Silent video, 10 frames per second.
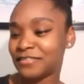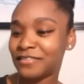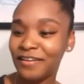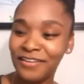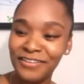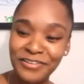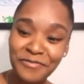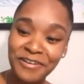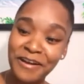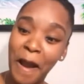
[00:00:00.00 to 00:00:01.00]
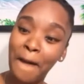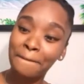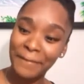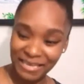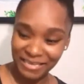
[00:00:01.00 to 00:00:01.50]
Sir, you are
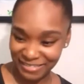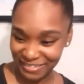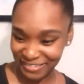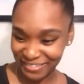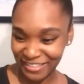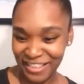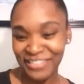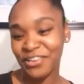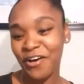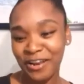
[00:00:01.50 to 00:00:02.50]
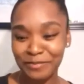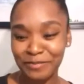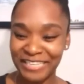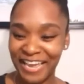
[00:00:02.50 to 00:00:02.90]
amazing. That's Thank all I'm